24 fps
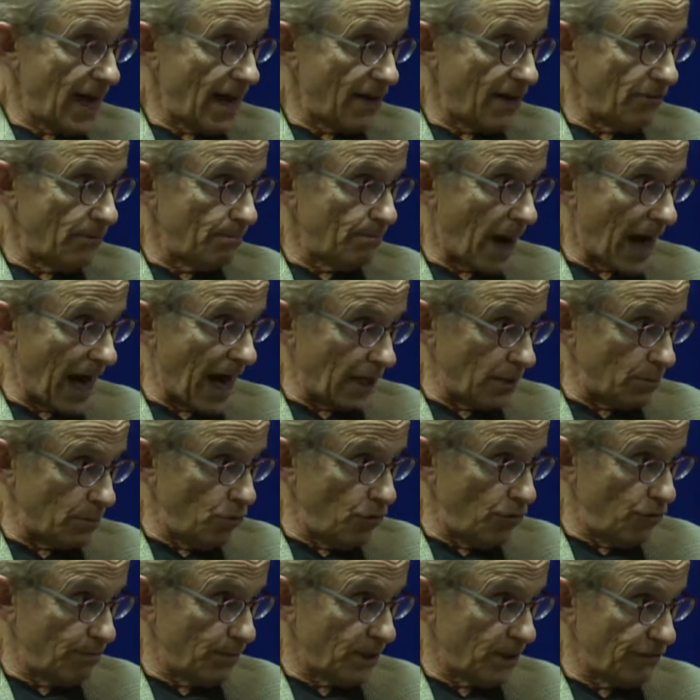have a bowel
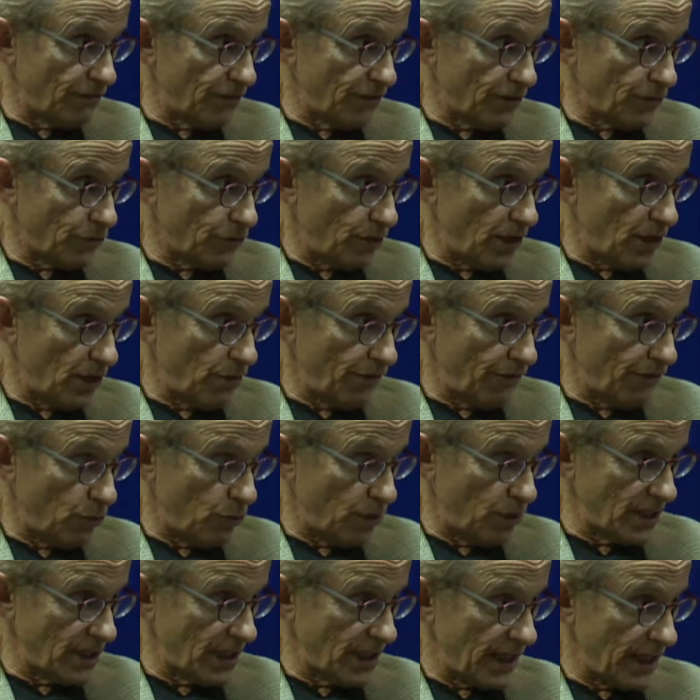movement for 3 or
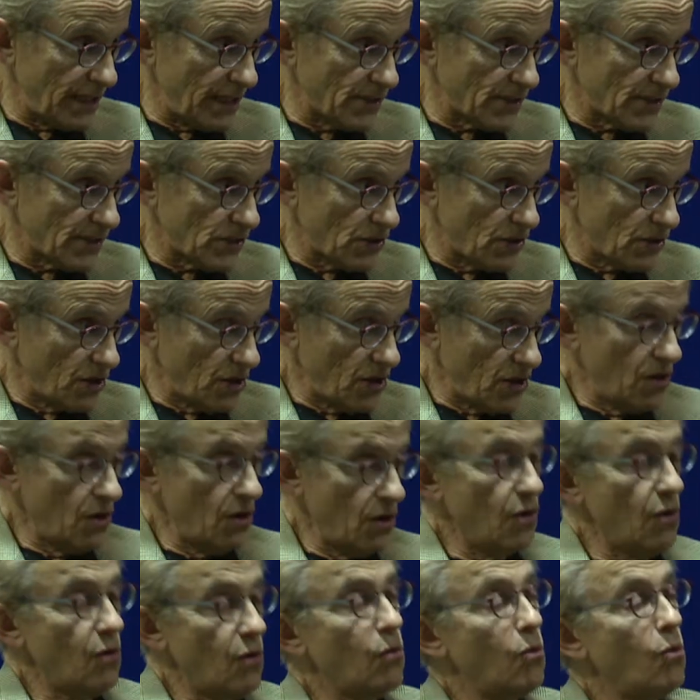4 days,
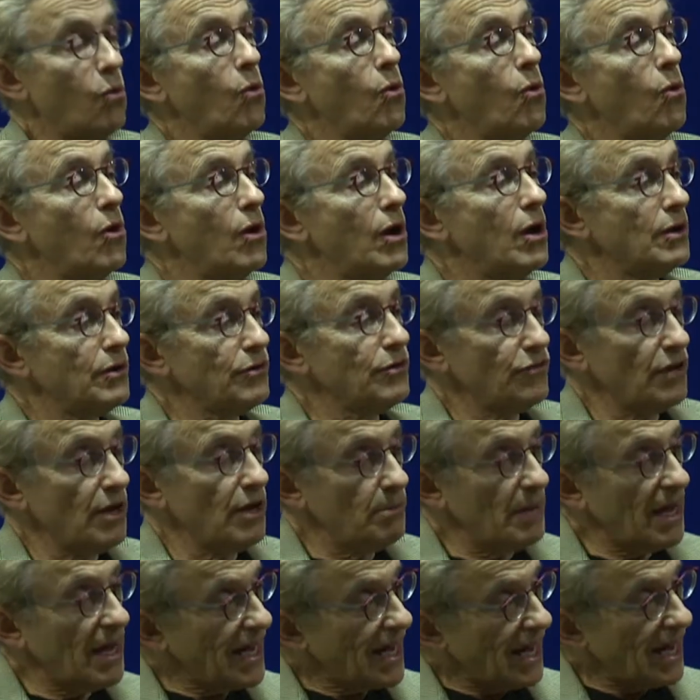or they
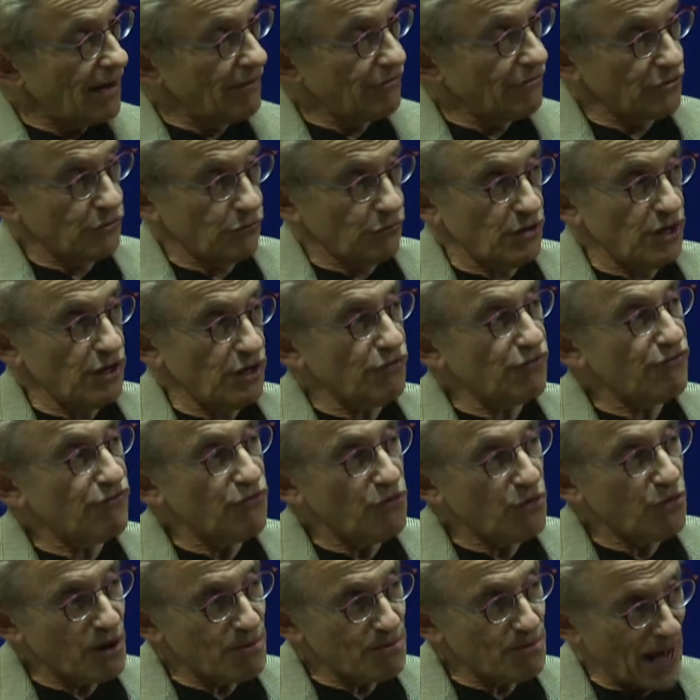may have 3 or
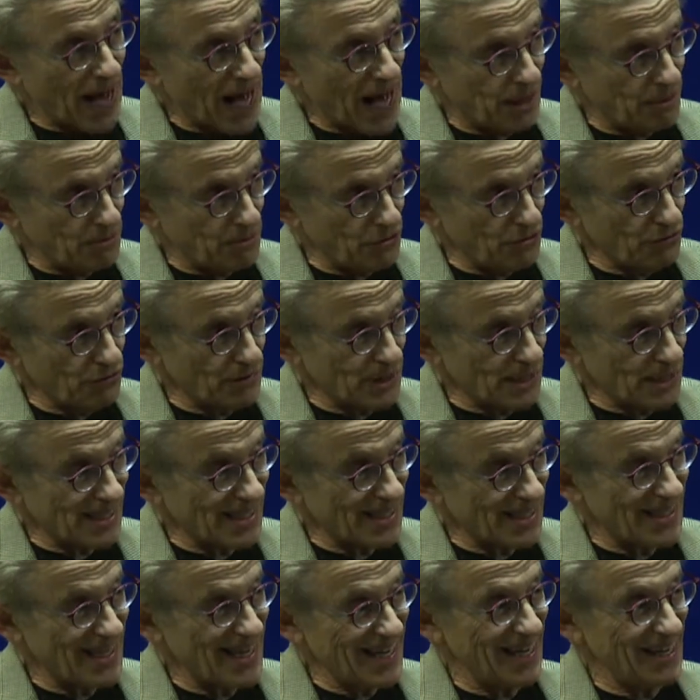4 bowel movements
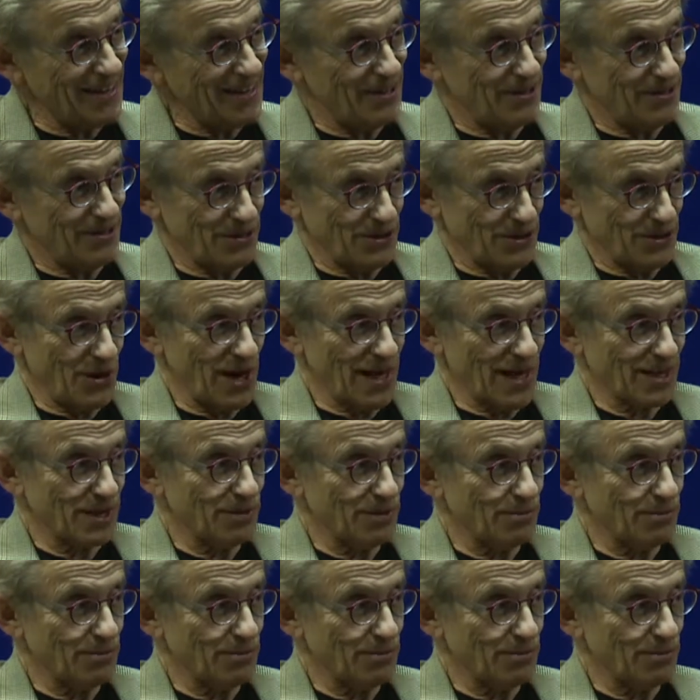a day that are not